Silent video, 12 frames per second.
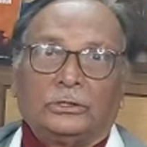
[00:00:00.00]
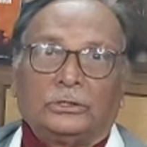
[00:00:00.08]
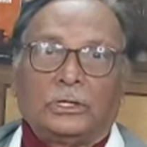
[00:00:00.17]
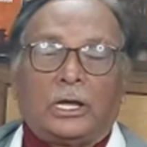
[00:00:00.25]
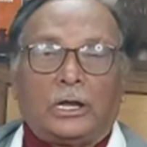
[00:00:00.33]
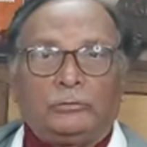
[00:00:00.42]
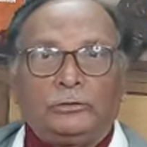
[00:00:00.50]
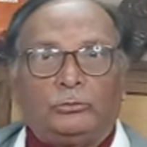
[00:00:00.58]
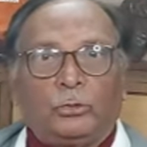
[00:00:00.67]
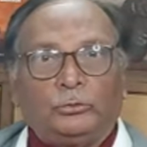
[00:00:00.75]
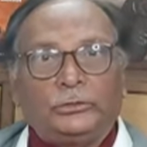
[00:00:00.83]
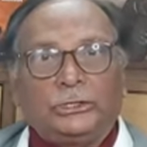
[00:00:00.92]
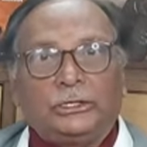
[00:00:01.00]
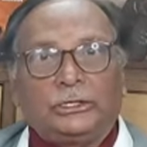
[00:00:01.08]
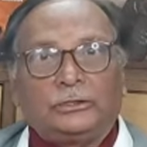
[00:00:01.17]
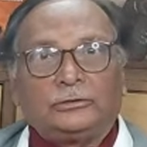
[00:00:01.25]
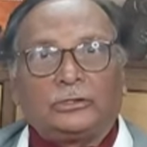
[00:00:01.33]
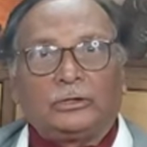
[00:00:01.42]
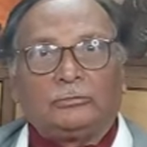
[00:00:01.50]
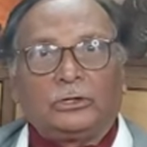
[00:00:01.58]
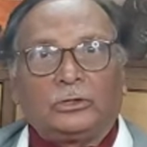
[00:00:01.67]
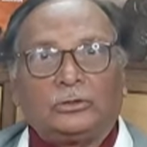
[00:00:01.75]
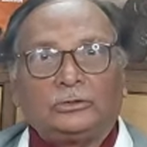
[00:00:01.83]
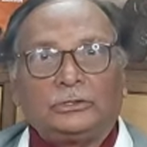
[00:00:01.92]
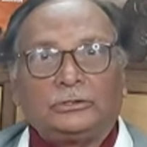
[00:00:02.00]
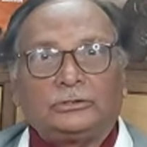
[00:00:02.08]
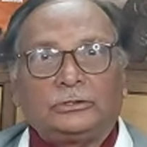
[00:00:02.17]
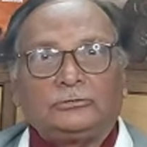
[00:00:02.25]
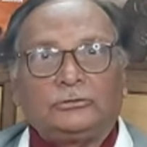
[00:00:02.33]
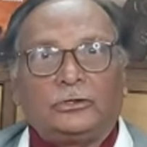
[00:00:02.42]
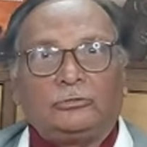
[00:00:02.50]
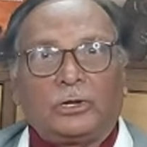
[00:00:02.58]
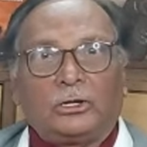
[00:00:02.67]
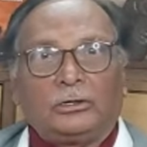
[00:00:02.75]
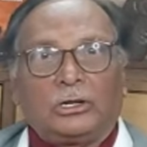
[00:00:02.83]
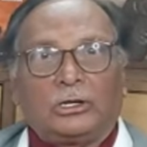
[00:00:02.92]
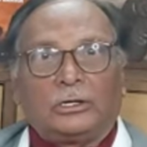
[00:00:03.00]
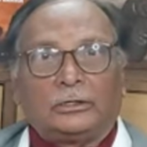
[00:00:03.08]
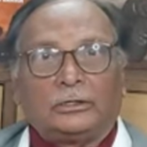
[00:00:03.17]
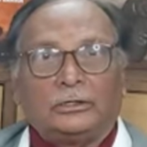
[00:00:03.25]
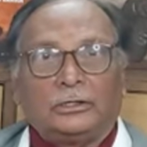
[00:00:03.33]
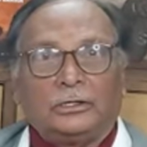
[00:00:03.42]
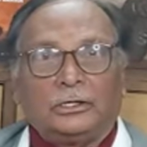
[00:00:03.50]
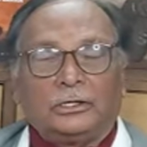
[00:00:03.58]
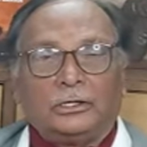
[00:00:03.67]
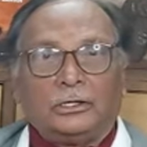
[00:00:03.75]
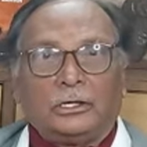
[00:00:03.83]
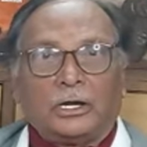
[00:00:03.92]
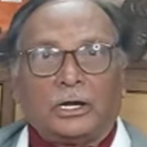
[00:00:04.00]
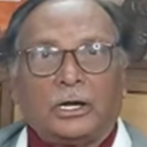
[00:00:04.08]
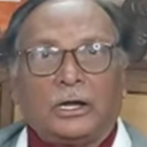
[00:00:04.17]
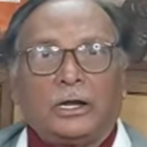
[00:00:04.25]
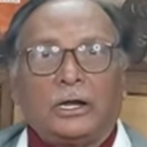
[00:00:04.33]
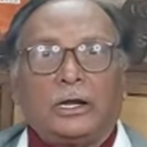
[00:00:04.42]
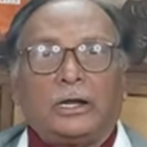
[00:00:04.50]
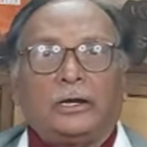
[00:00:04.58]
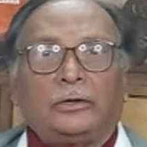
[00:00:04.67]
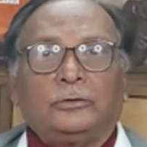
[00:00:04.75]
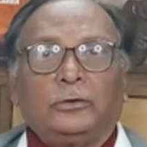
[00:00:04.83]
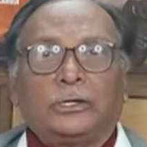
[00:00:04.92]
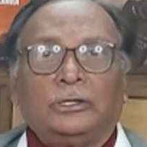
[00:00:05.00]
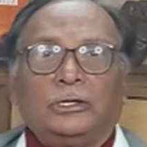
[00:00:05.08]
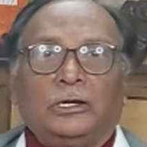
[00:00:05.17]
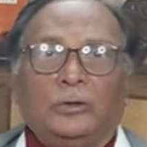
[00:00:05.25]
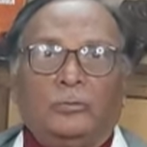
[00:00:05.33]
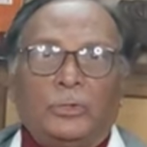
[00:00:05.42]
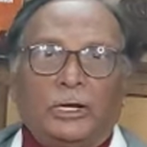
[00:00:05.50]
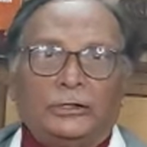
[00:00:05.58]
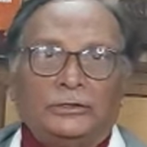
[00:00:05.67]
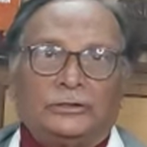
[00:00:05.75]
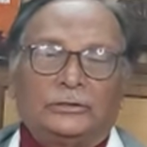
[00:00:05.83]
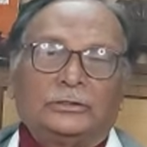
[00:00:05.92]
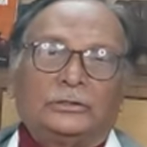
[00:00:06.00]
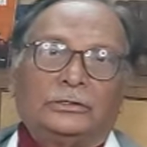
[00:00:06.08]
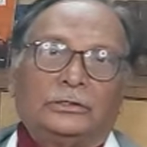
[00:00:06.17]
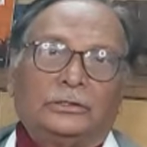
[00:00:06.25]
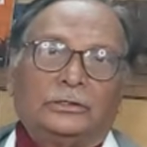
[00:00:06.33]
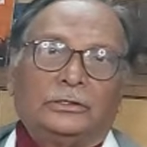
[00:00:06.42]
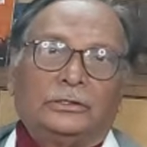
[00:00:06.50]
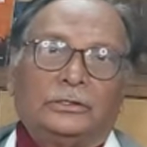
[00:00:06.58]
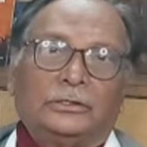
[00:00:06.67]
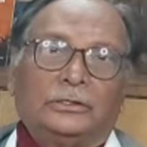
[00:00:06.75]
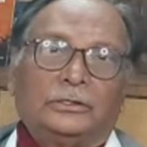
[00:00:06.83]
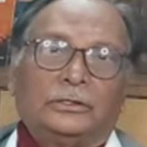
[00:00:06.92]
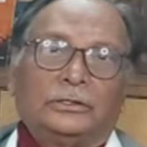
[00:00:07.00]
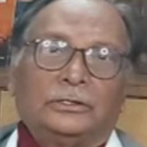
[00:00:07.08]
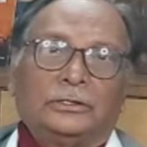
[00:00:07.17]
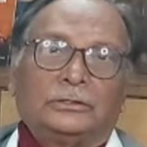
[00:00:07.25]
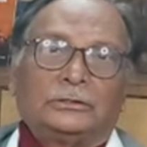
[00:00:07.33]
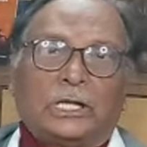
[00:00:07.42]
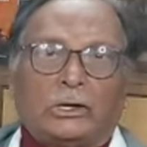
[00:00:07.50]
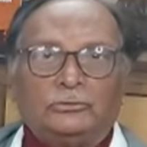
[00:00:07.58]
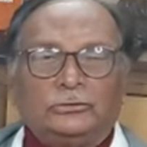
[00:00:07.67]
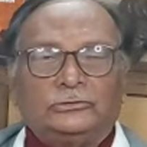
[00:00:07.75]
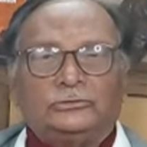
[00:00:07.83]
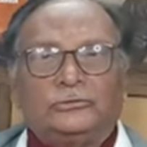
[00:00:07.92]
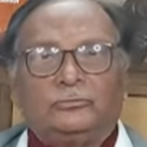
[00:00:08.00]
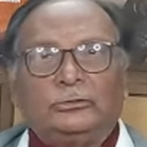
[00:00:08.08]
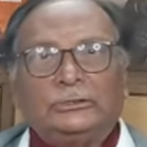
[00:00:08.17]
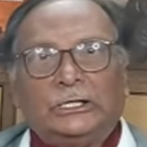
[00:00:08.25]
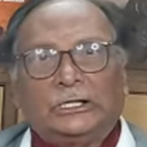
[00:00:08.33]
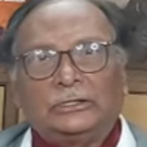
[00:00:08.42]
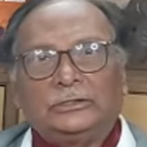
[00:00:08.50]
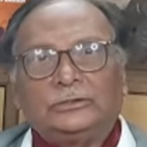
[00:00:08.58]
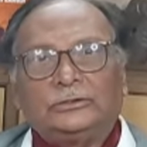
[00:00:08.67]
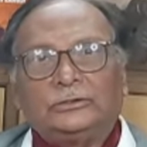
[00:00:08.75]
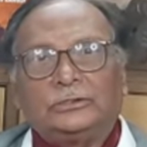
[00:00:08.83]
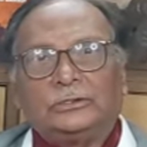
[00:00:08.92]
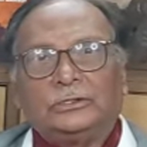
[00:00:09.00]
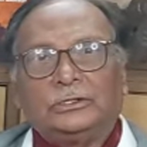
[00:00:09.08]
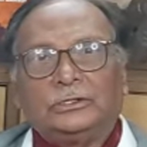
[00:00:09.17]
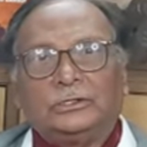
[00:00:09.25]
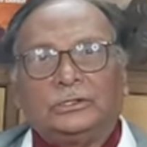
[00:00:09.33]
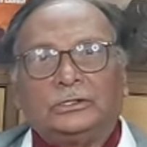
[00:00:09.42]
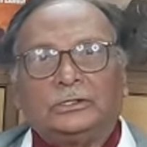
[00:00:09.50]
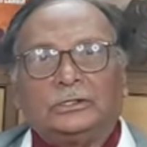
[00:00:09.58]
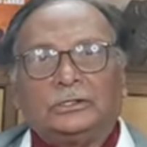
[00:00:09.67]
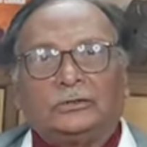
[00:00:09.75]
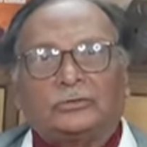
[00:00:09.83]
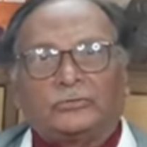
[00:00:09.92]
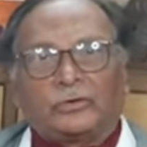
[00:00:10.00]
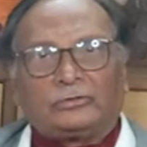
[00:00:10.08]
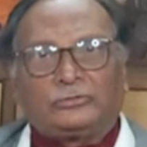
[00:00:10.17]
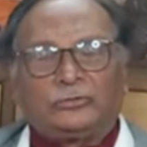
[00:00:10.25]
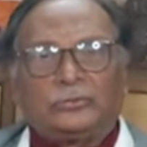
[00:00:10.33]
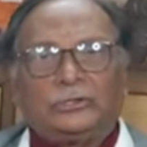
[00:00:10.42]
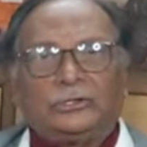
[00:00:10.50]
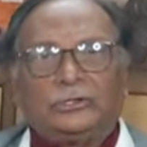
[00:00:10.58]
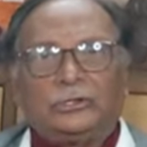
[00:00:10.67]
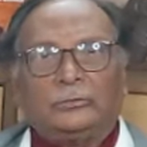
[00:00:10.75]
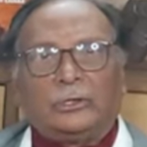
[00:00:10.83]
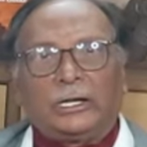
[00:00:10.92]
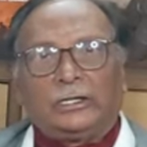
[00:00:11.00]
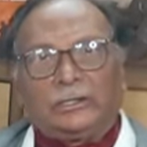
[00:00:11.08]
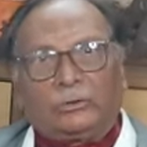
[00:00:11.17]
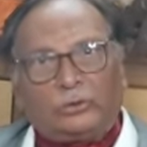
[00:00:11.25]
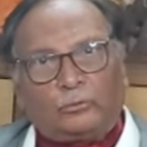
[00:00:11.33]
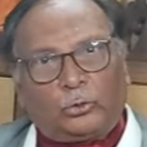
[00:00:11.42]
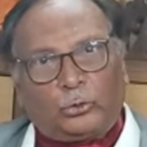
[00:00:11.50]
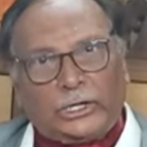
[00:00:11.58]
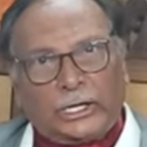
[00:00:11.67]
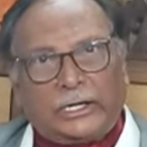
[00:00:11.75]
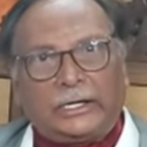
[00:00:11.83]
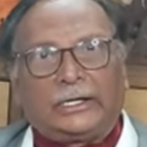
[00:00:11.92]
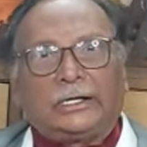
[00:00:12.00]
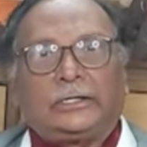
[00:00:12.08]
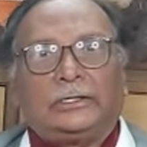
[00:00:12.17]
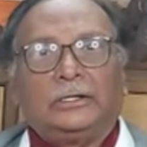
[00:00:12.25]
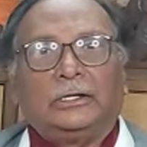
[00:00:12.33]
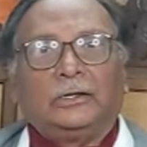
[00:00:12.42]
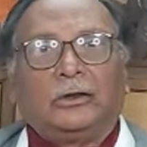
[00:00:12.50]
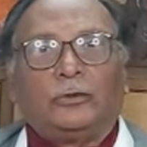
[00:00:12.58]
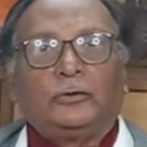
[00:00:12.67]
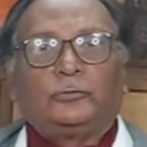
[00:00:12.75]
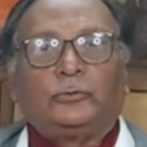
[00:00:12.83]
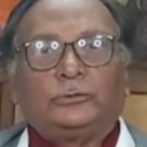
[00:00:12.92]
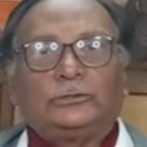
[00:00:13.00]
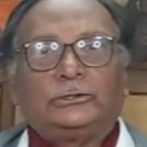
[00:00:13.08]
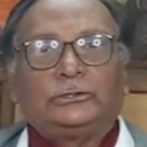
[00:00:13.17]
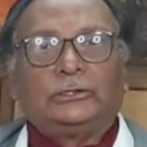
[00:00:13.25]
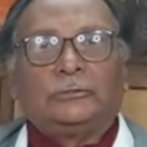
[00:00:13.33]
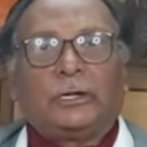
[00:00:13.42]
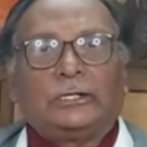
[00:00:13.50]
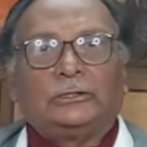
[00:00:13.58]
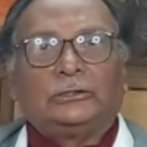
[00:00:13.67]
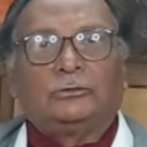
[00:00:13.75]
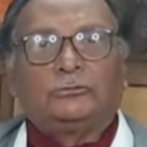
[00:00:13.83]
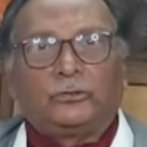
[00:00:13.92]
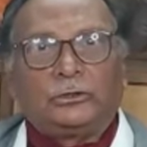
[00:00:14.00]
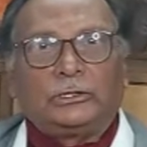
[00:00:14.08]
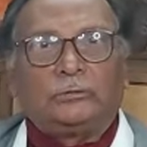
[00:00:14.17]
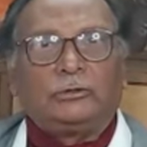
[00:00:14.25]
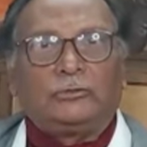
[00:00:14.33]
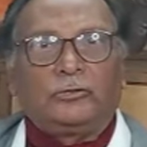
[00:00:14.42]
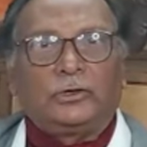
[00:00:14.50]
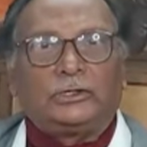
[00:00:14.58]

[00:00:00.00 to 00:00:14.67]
And the moment the Indians came down, they said, Jai Bangla. And you can imagine thousands of Bengalis rushed to greet them, and they were moving ahead of the forces in the battle. They were showing them the way.